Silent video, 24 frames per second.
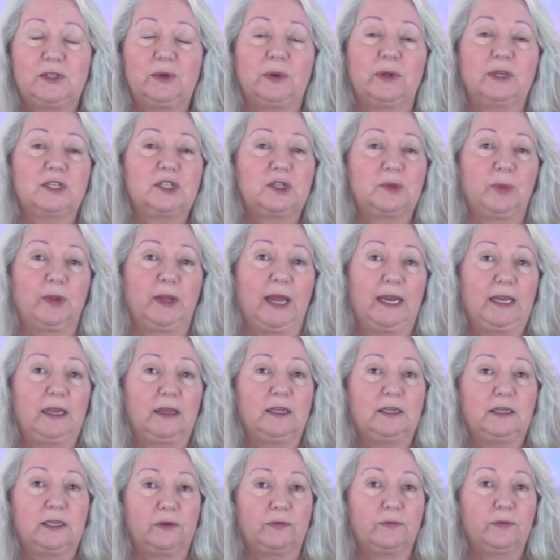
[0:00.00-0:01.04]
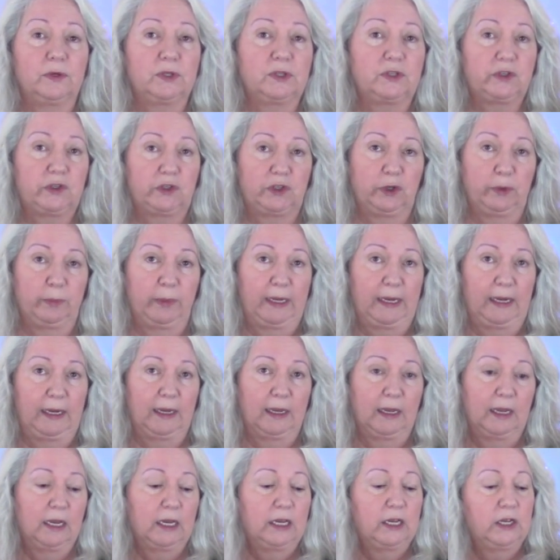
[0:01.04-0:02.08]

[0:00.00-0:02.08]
to explain the difference to me.